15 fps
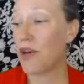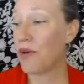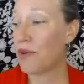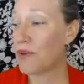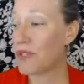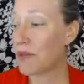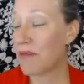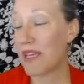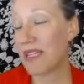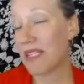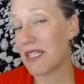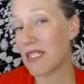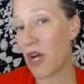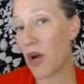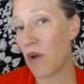Some things
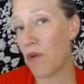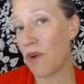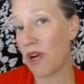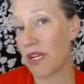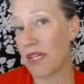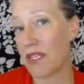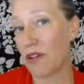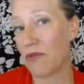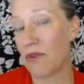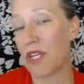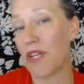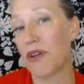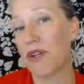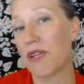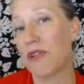that don't work as a
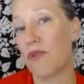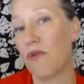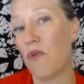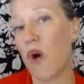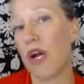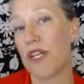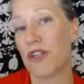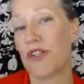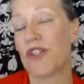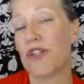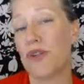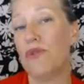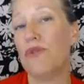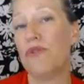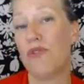greeter is to wander
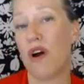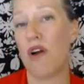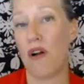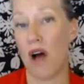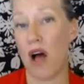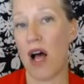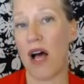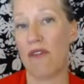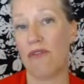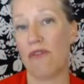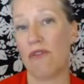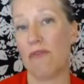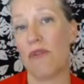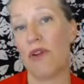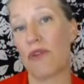too far off
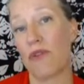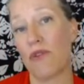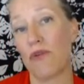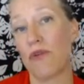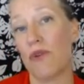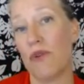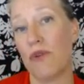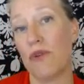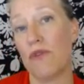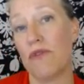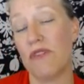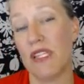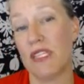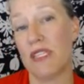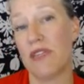from your crew of
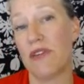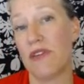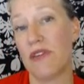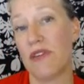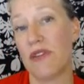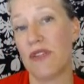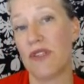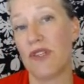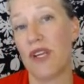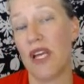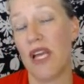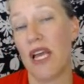listeners.